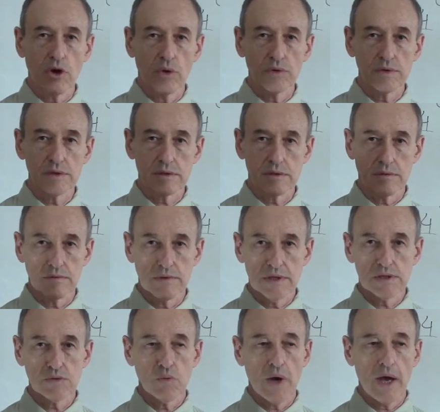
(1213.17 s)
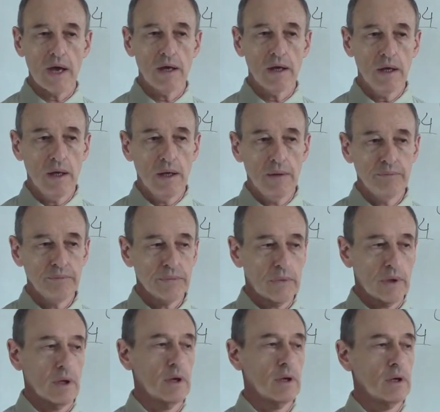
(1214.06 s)
goes this way.
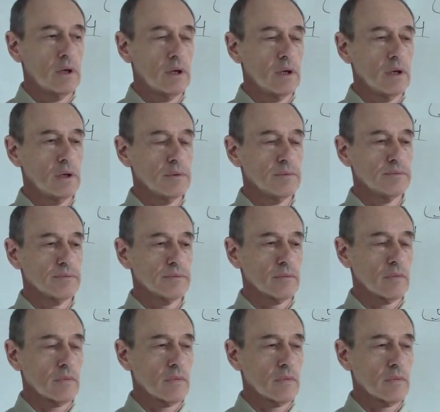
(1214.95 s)
Um,